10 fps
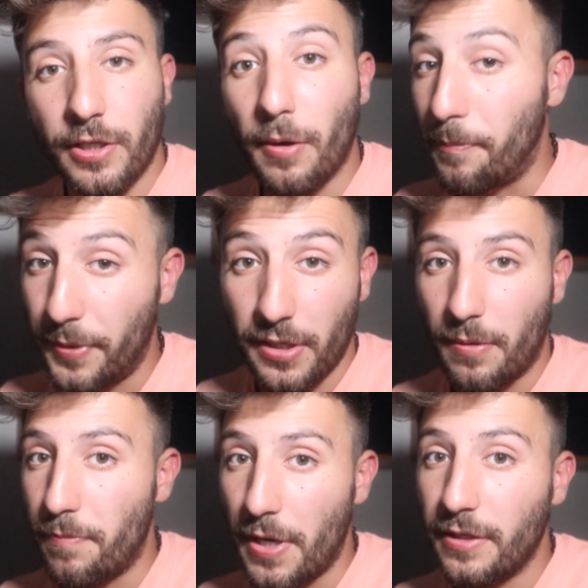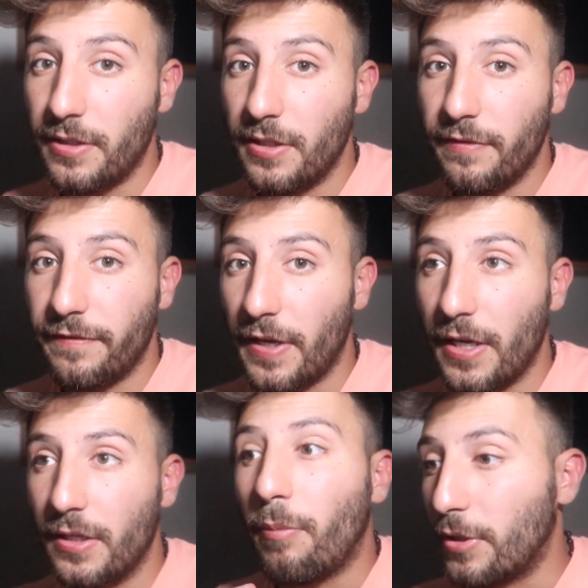like a big Bendy
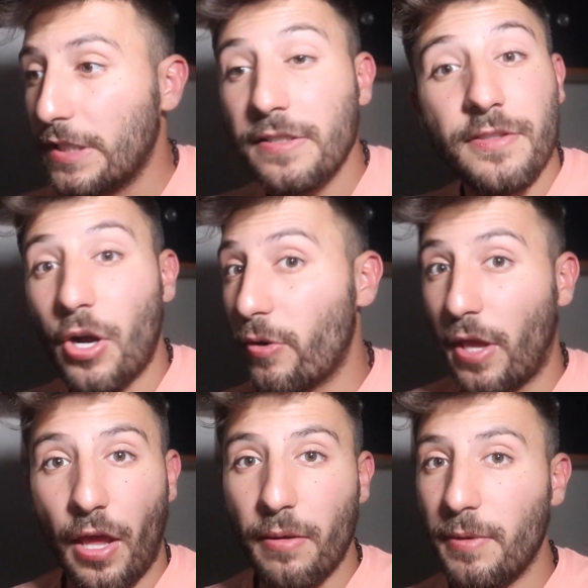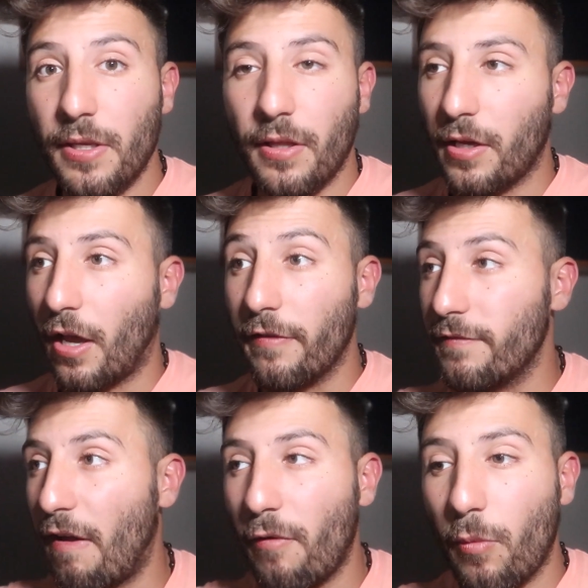fan, please don't hate me. Like, I've
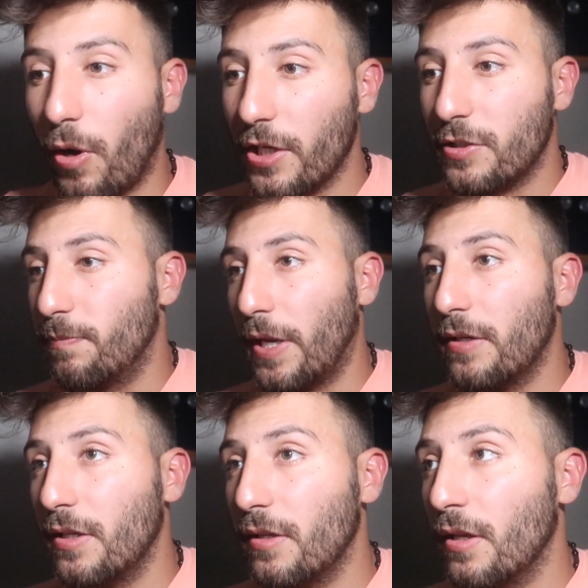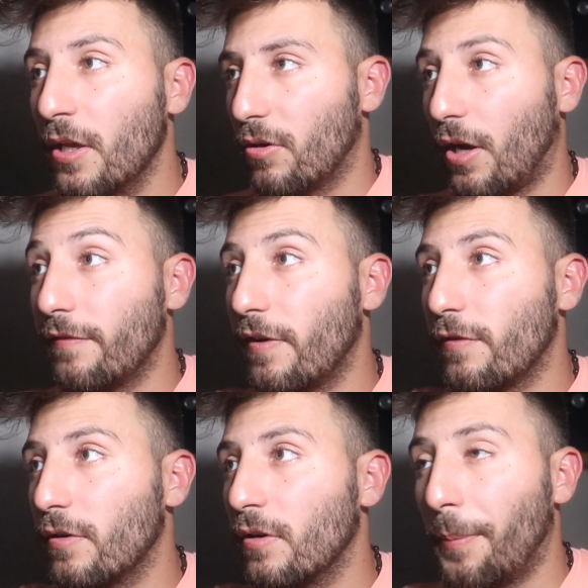never watched Bendy, or I've
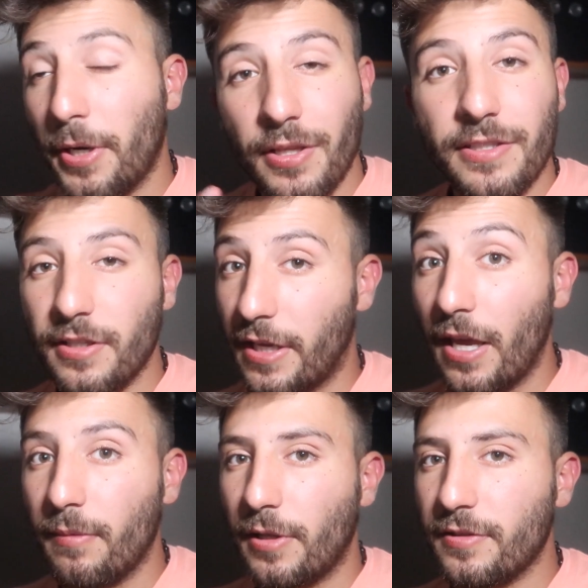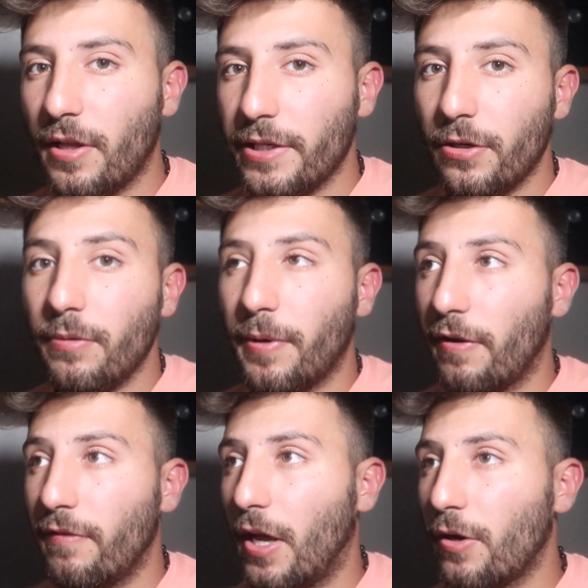never. Apparently, it's a game. That's all I know. But
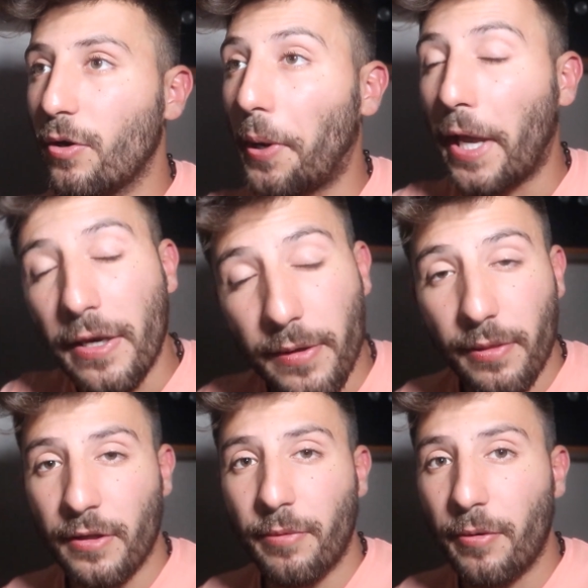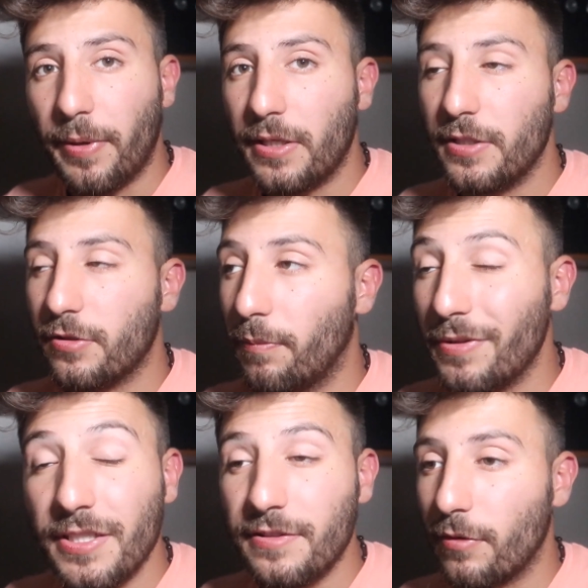I, I don't know anything about Bendy. So
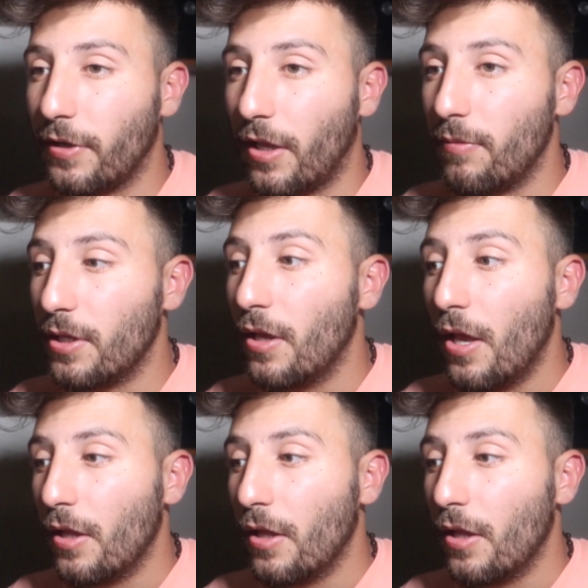please don't hate me. Yeah,